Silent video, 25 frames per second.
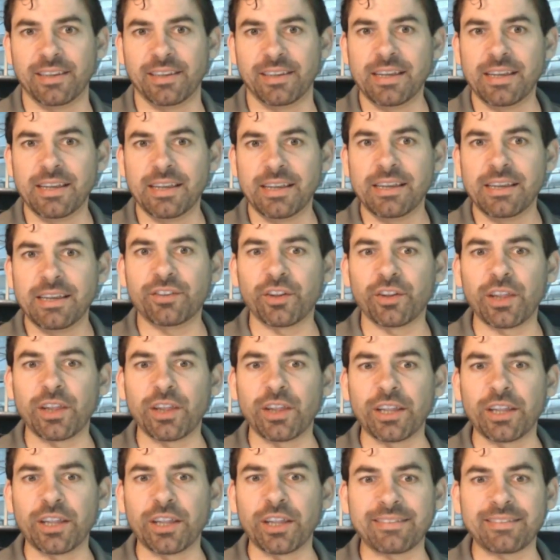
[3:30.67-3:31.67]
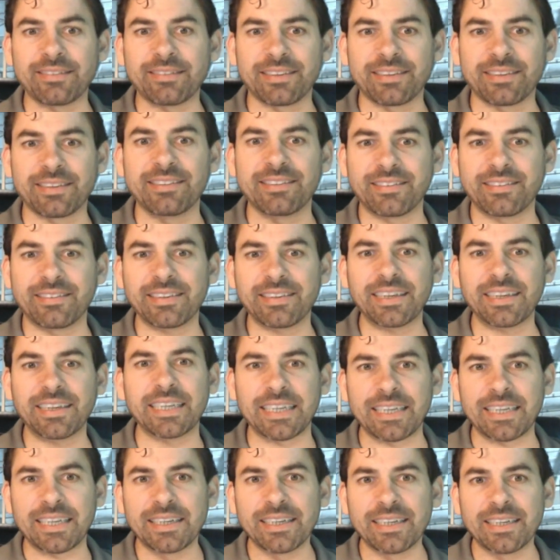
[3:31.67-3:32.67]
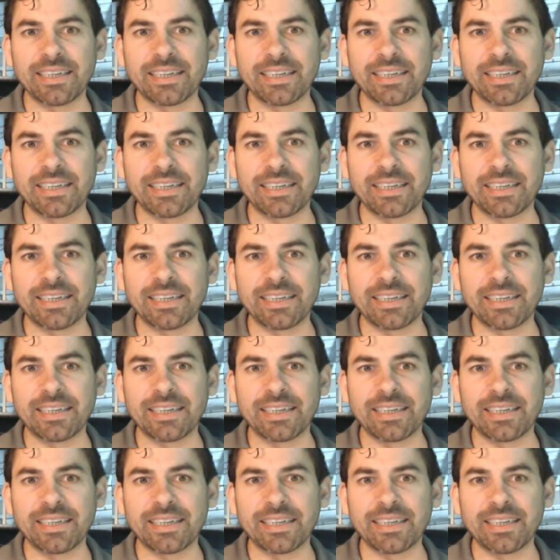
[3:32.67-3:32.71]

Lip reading: so that you guys can see